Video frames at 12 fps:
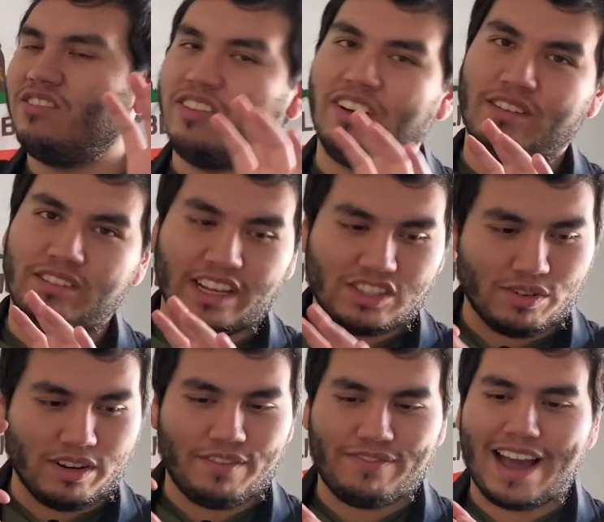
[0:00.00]
gets rid
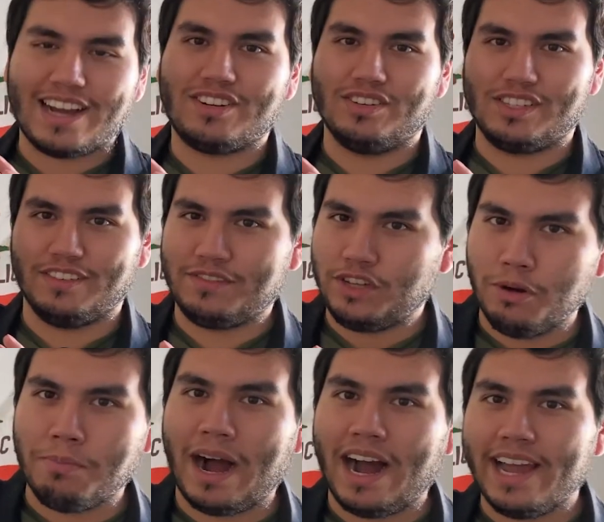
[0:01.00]
of factors of 2
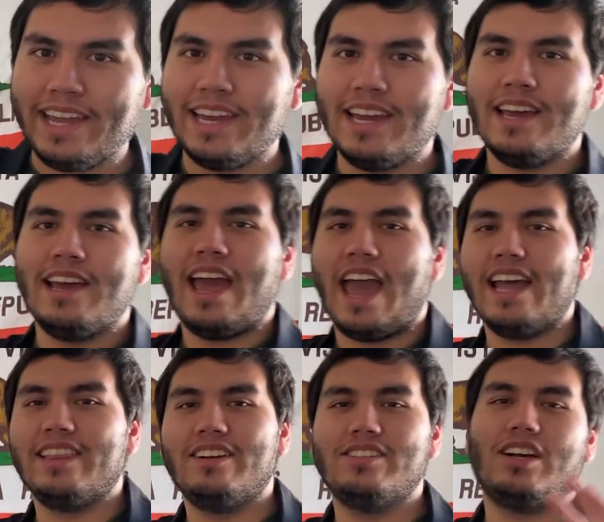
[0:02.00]
pi. And
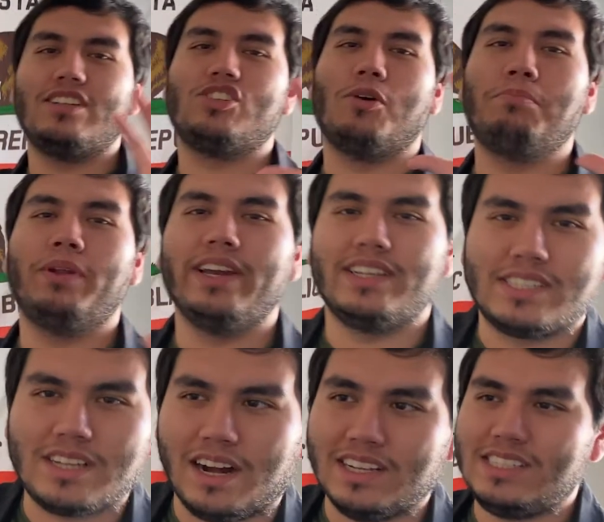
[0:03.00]
there's also Planck's
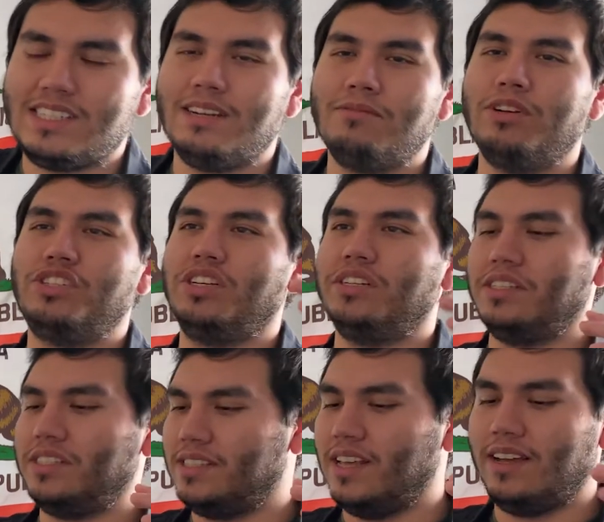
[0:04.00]
constant, which is
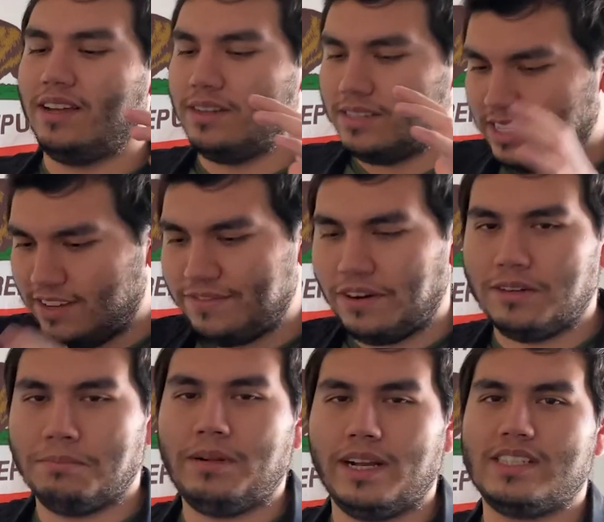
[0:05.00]
the default
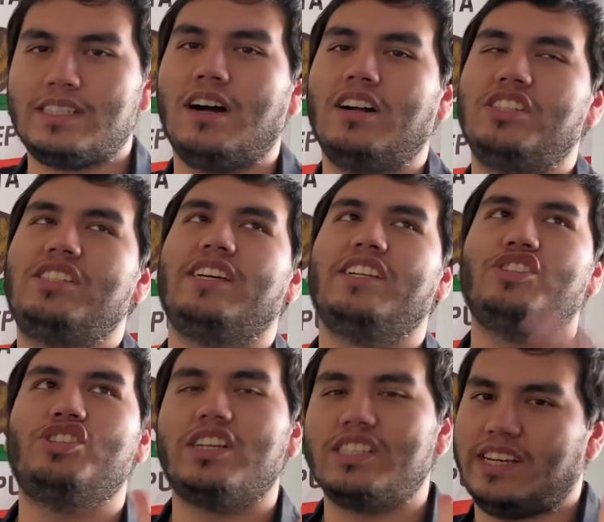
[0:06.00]
Planck's constant,
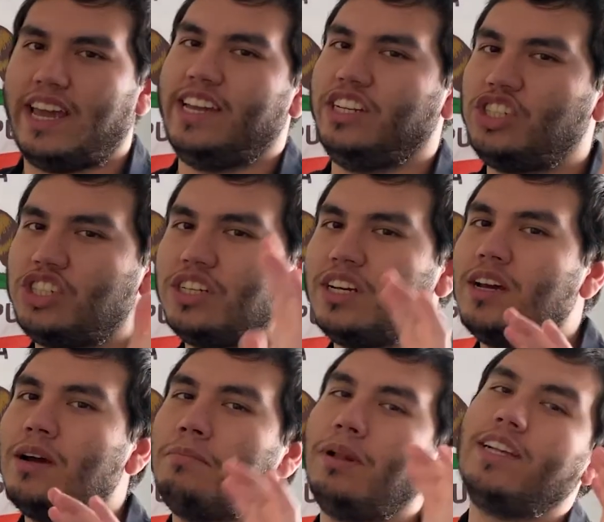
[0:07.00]
just h.
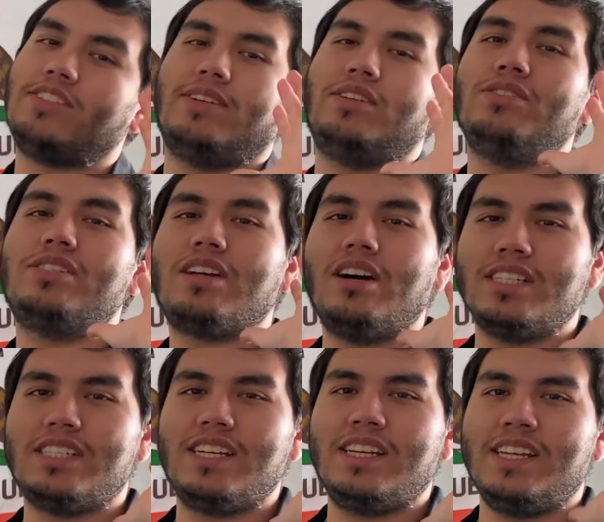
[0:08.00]
Planck's reduced
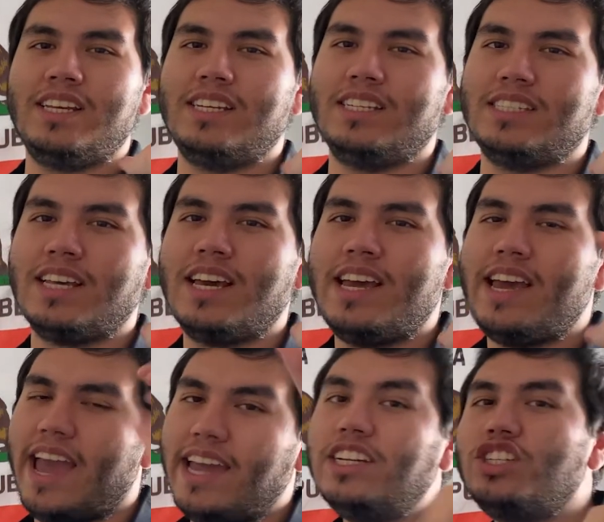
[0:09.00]
constant is
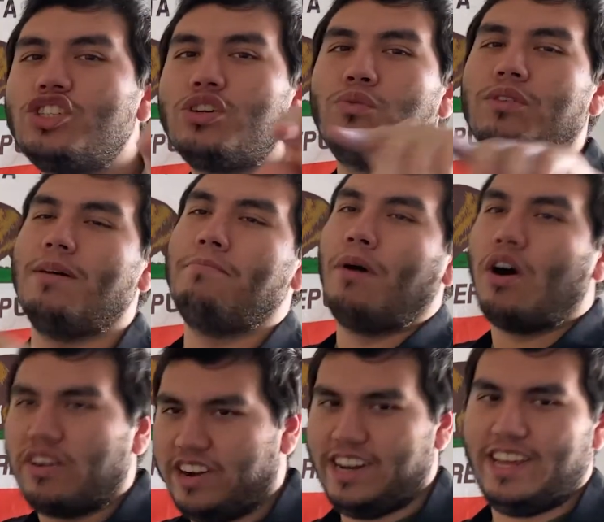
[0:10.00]
h with a bar in it.